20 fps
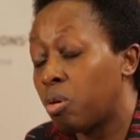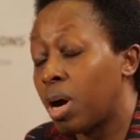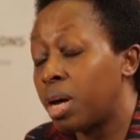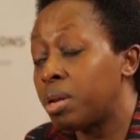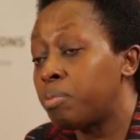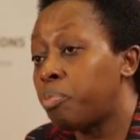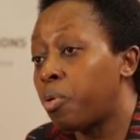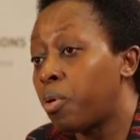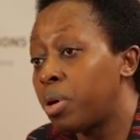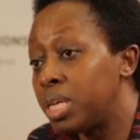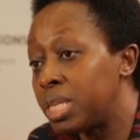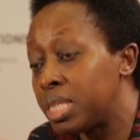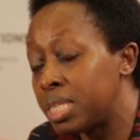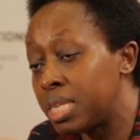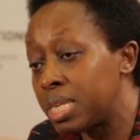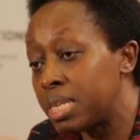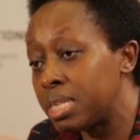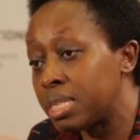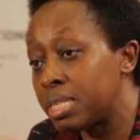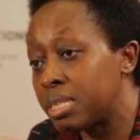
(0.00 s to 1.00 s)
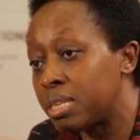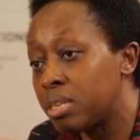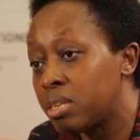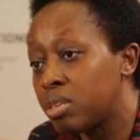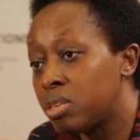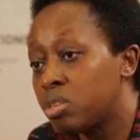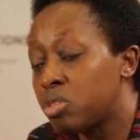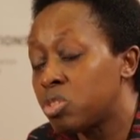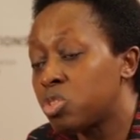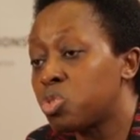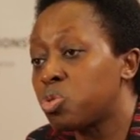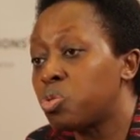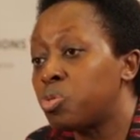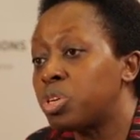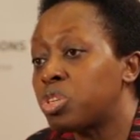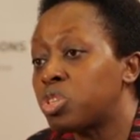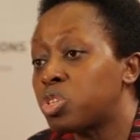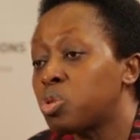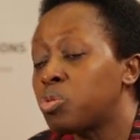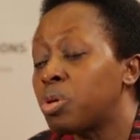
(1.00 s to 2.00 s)
and policies, to
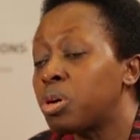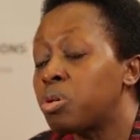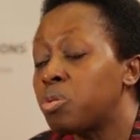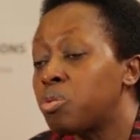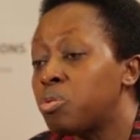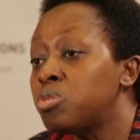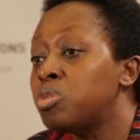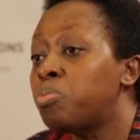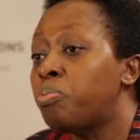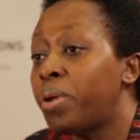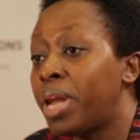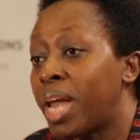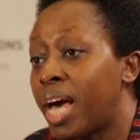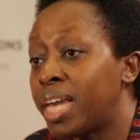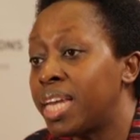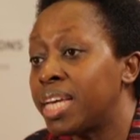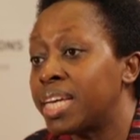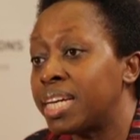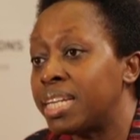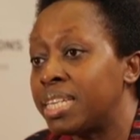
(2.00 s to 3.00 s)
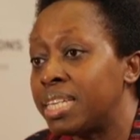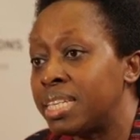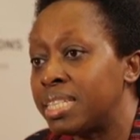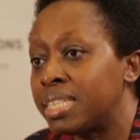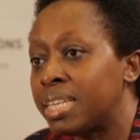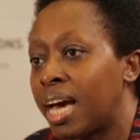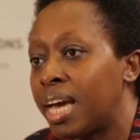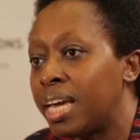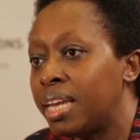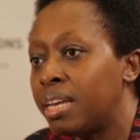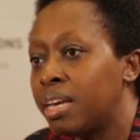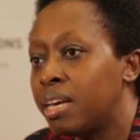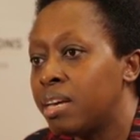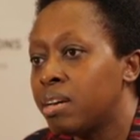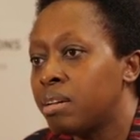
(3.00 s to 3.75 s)
ensure good planning and design,